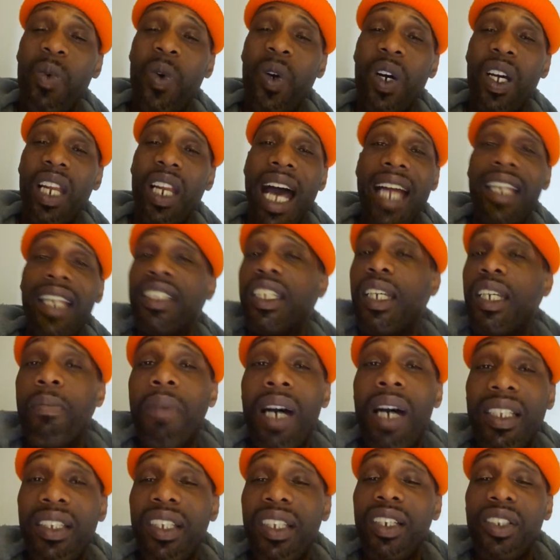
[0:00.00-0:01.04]
I did
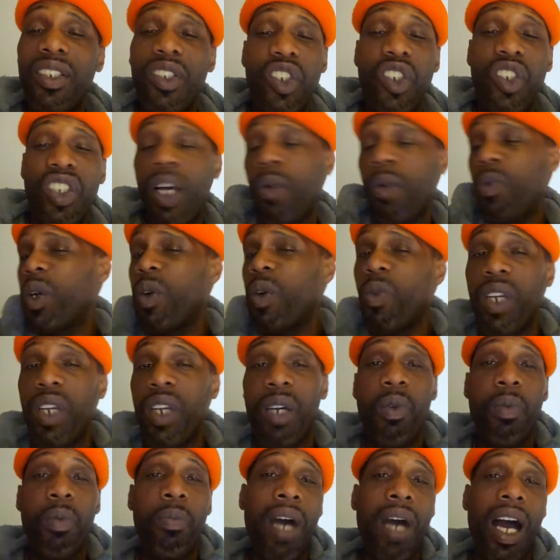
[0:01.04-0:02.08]
my diligence. I went over there
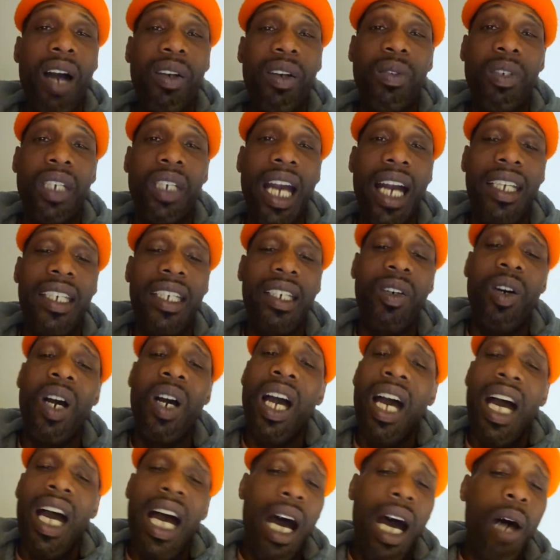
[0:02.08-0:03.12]
when Malcolm got killed.
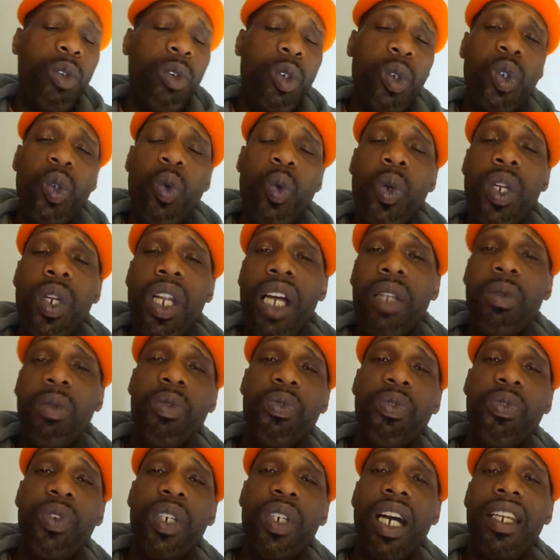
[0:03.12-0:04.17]
I was gonna do another one
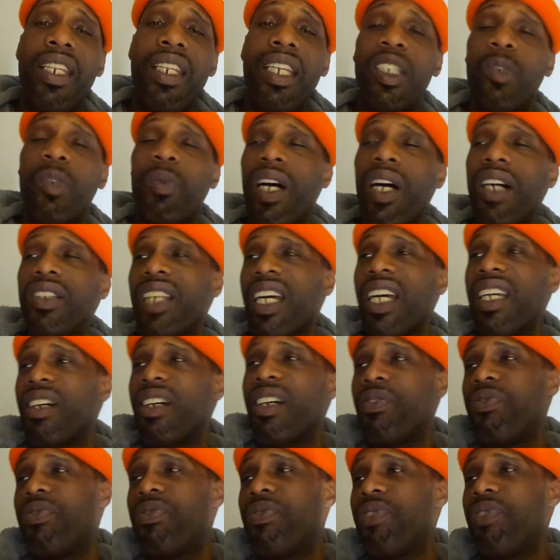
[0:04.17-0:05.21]
for y'all niggas, but I was like, yo,
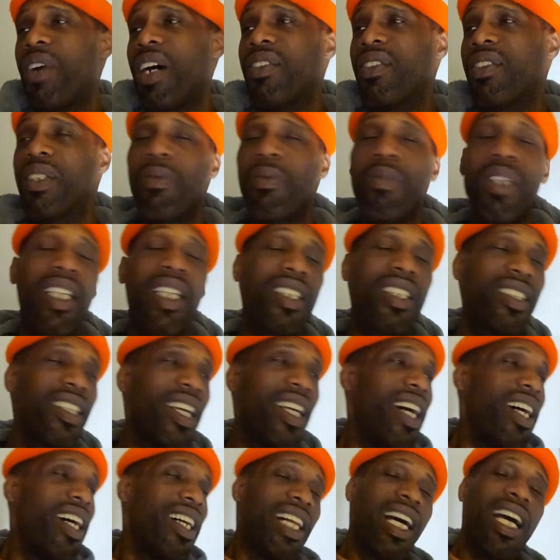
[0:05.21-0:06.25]
fuck them niggas.
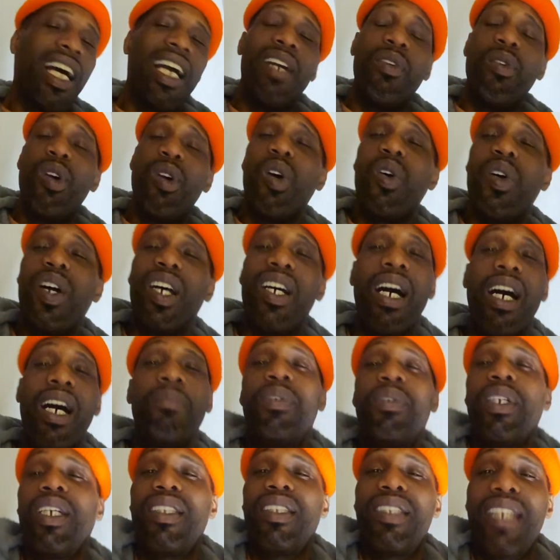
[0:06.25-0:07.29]
Like, I'm
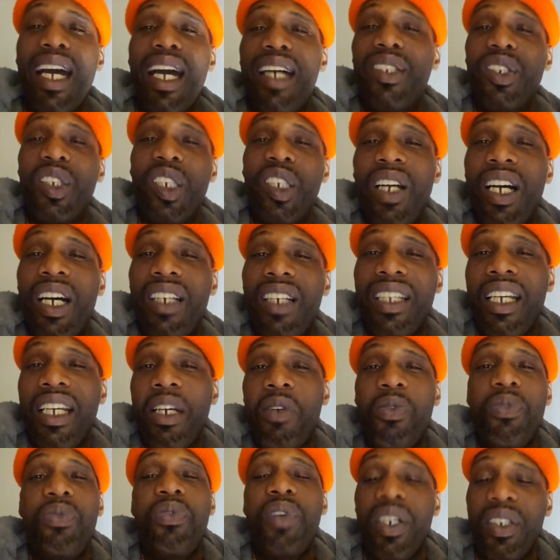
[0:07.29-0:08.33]
being dead serious. I was like,
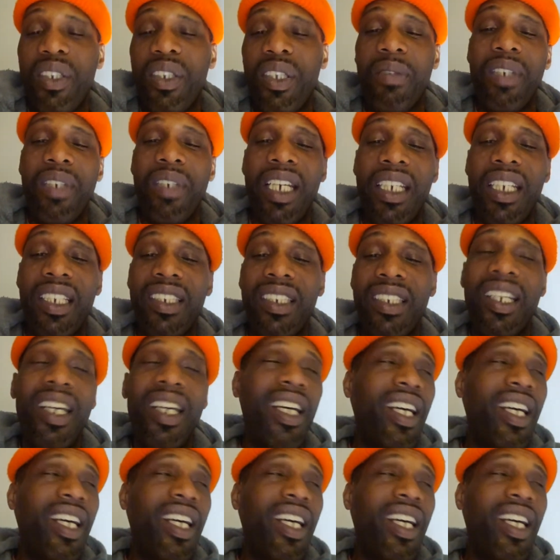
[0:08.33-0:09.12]
yo, fuck them niggas.